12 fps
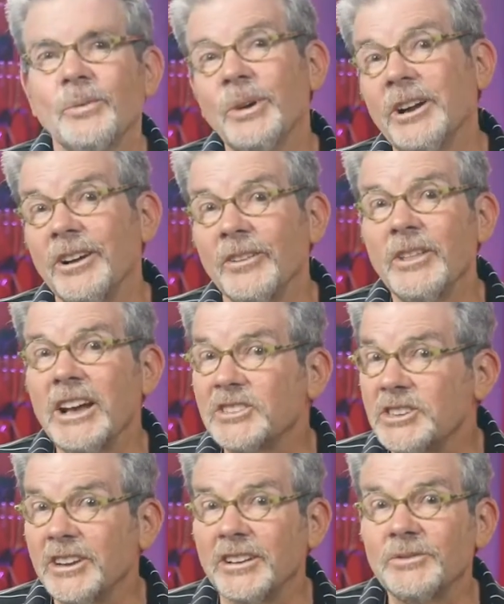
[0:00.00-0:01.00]
Well,
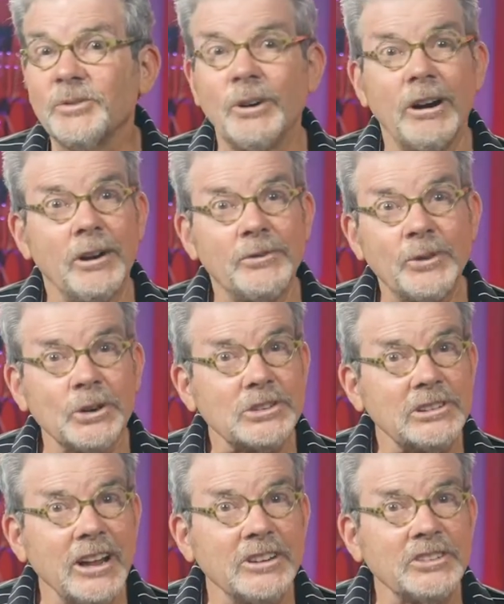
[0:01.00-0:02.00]
that's it for our
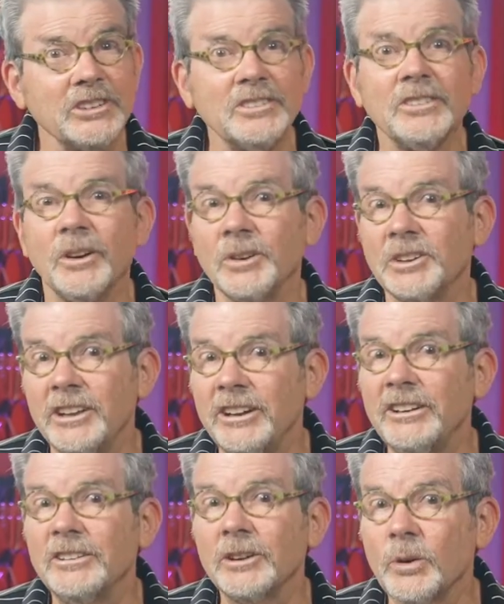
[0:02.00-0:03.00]
first lesson on
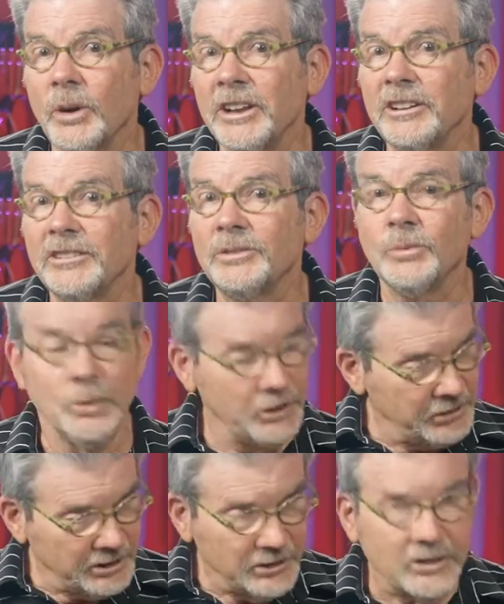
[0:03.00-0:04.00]
getting acquainted
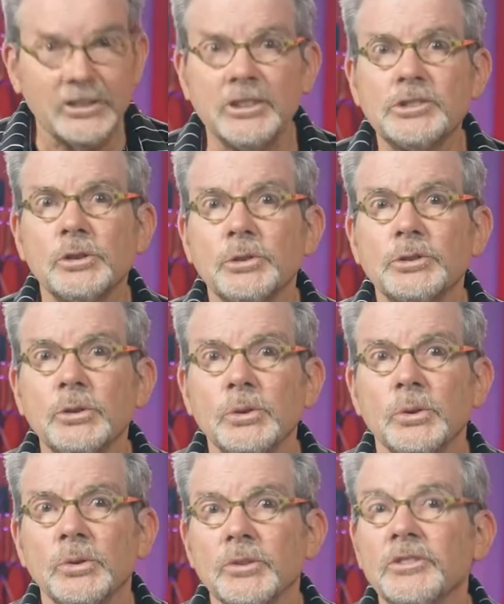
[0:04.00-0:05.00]
with the essential
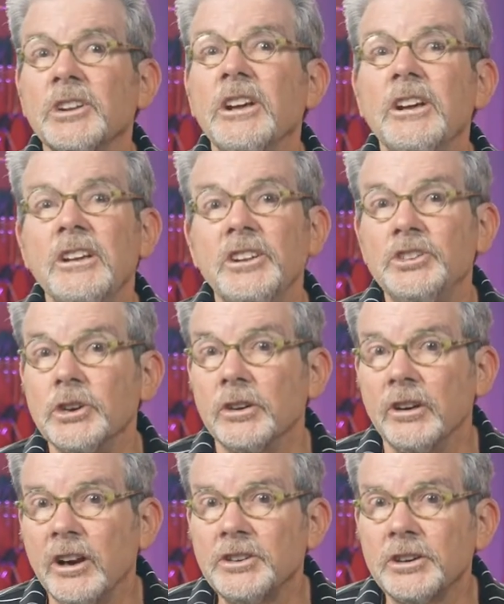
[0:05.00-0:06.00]
tools in
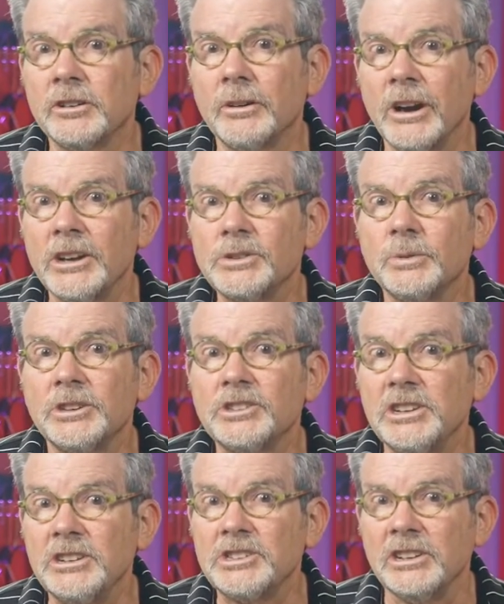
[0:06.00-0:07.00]
your
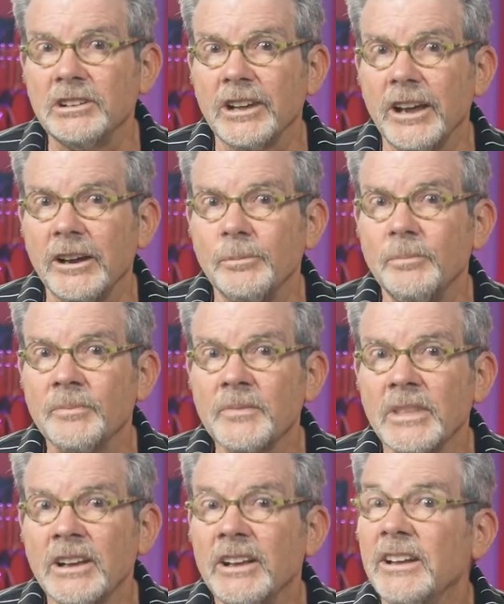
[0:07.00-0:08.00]
undergraduate teaching lab.
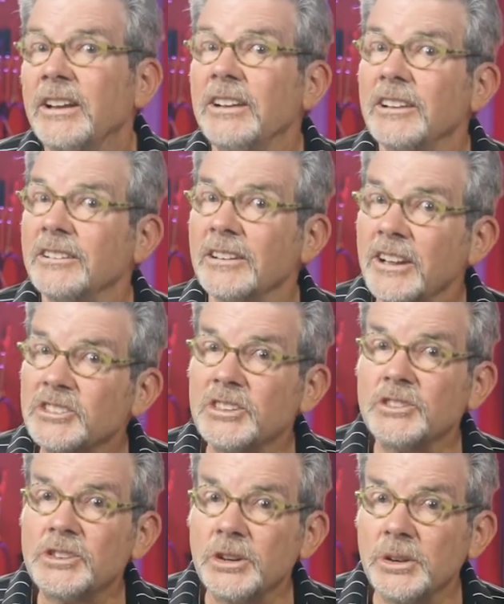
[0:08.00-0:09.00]
In
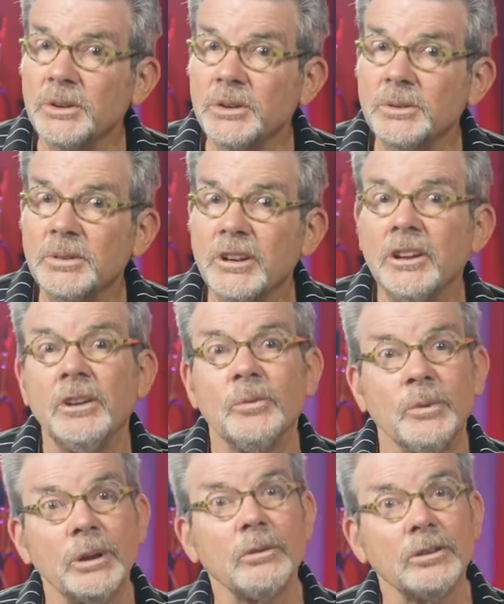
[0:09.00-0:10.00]
Lesson 2,
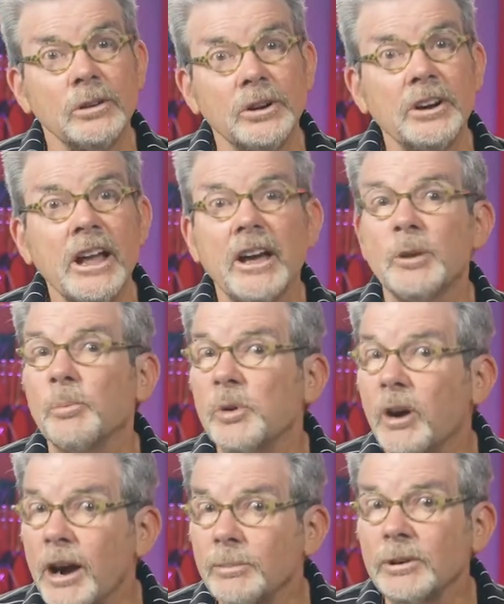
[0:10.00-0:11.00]
we will learn how to
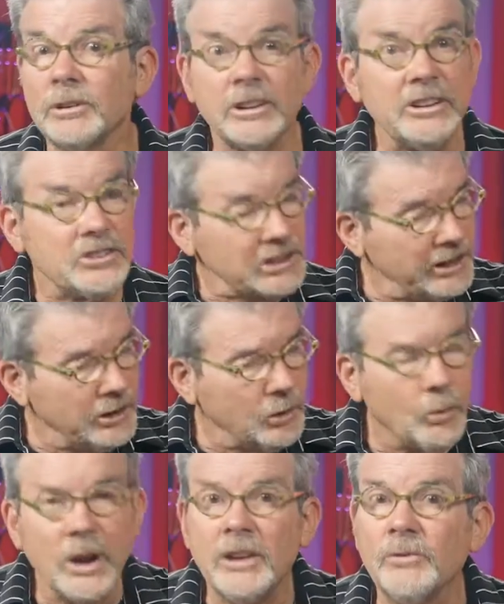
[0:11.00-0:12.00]
properly
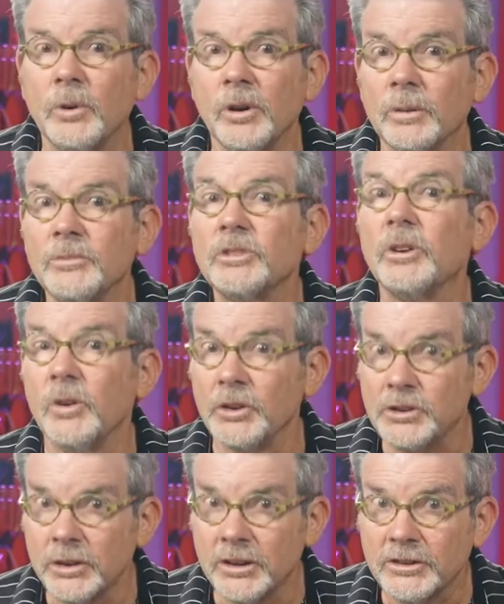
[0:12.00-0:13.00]
scale waveforms
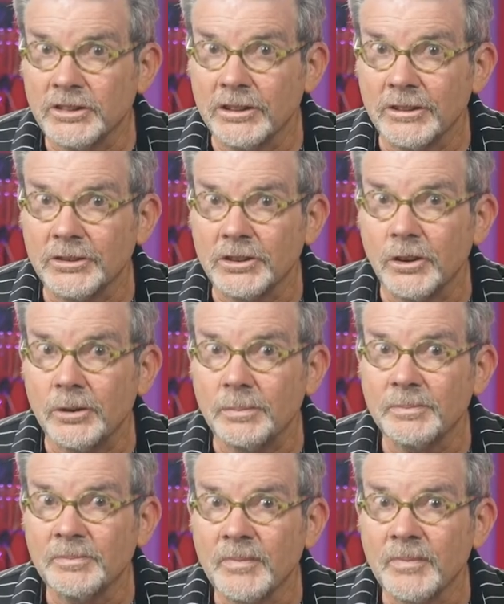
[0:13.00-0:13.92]
on your oscilloscope.